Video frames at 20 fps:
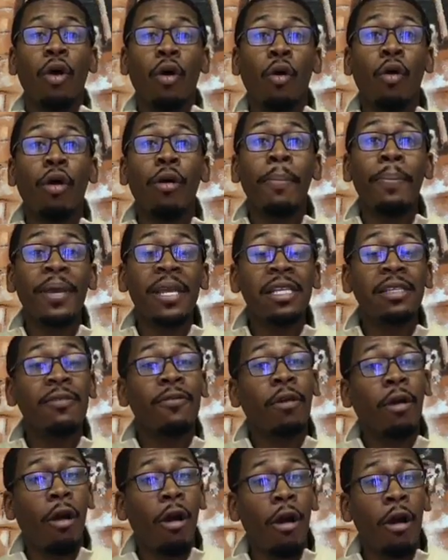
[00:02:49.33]
or a piece
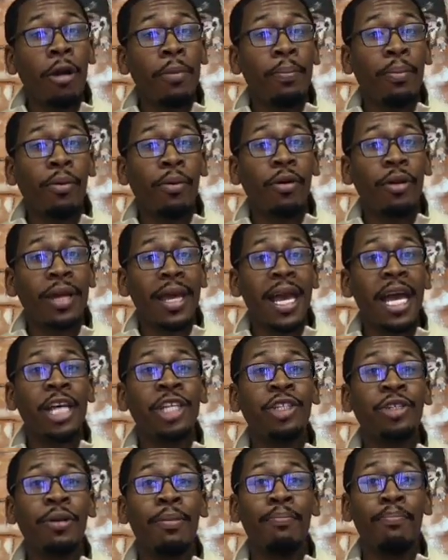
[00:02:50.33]
of cardboard
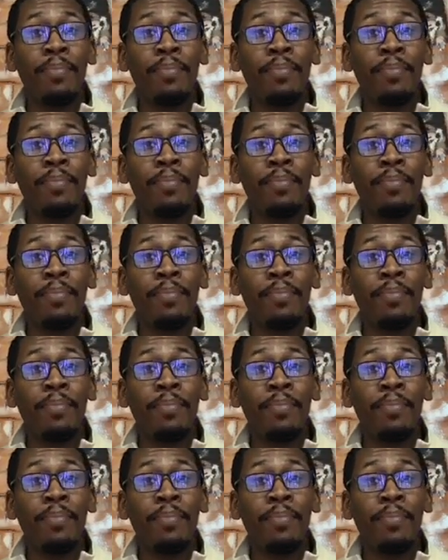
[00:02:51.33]
as your